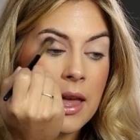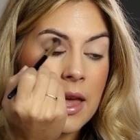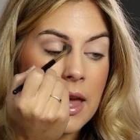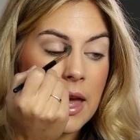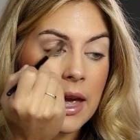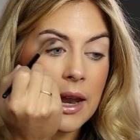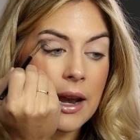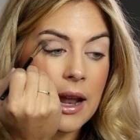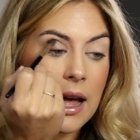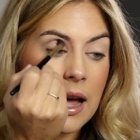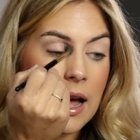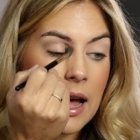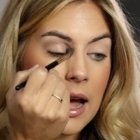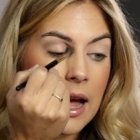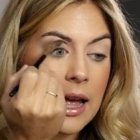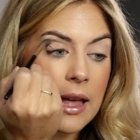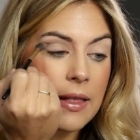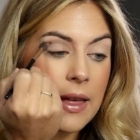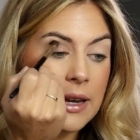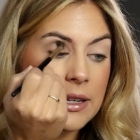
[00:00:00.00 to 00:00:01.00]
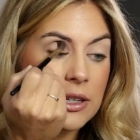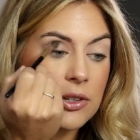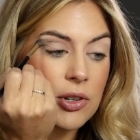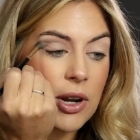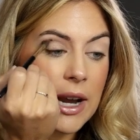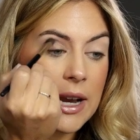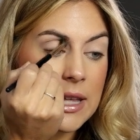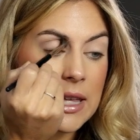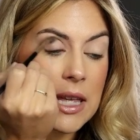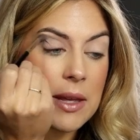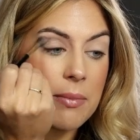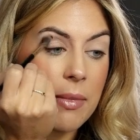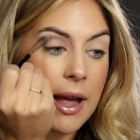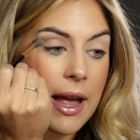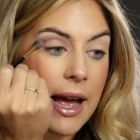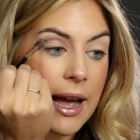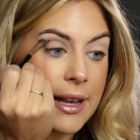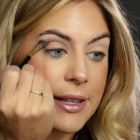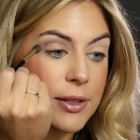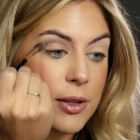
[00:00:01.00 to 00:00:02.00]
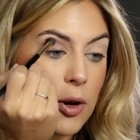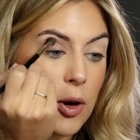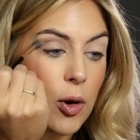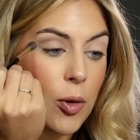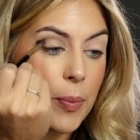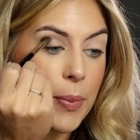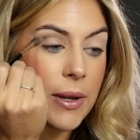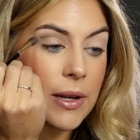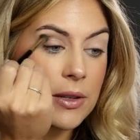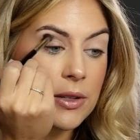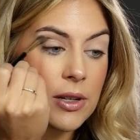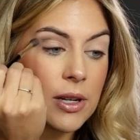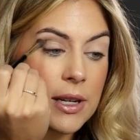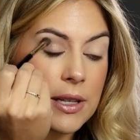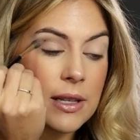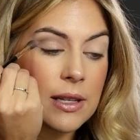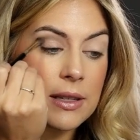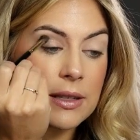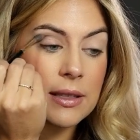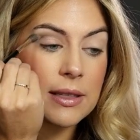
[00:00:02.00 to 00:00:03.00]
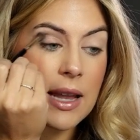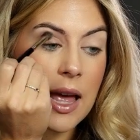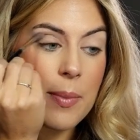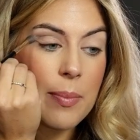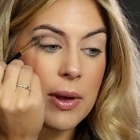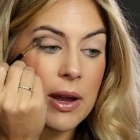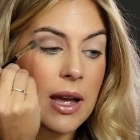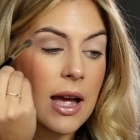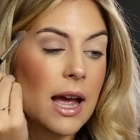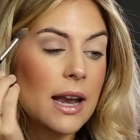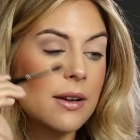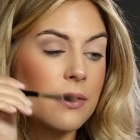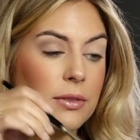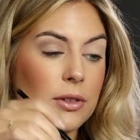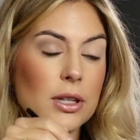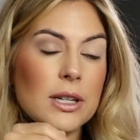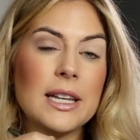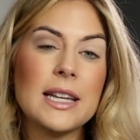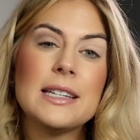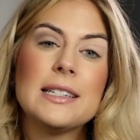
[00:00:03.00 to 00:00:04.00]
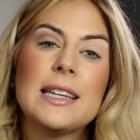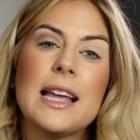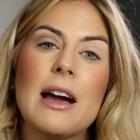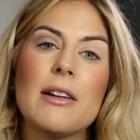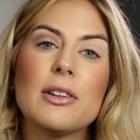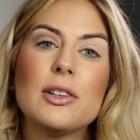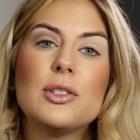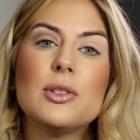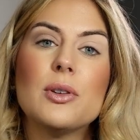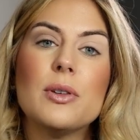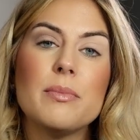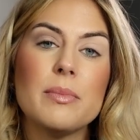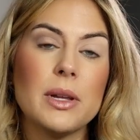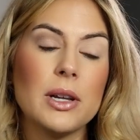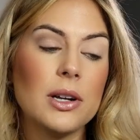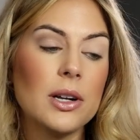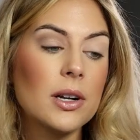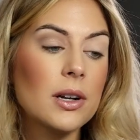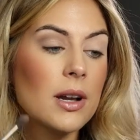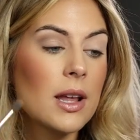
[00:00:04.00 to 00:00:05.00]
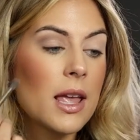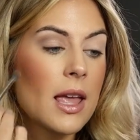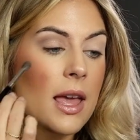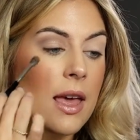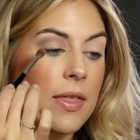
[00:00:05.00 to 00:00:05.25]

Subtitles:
And I like to try to keep my eyes open during this step and kind of looking down into a mirror.